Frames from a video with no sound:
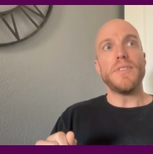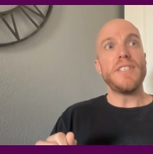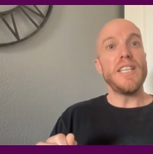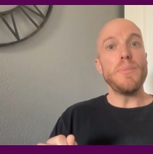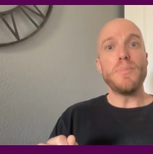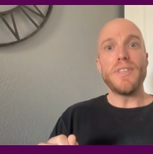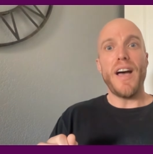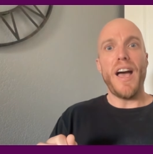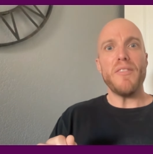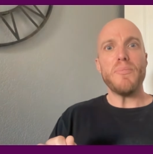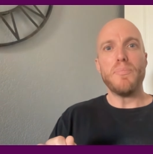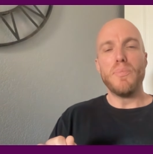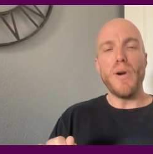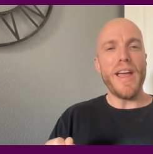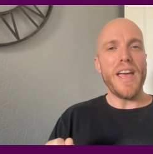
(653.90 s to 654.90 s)
deep
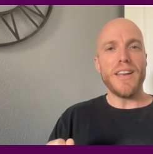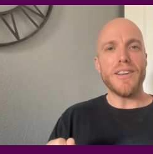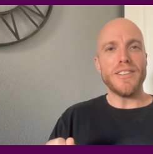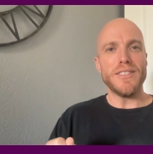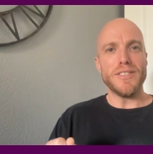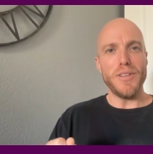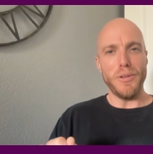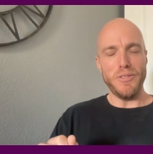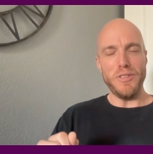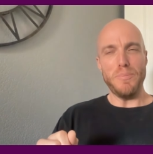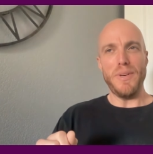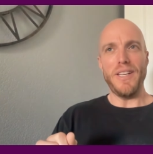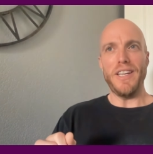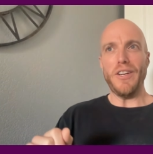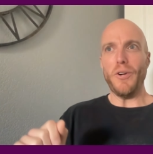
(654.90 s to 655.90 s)
dive brand consulting
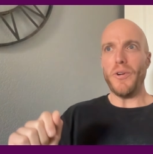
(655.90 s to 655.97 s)
meeting,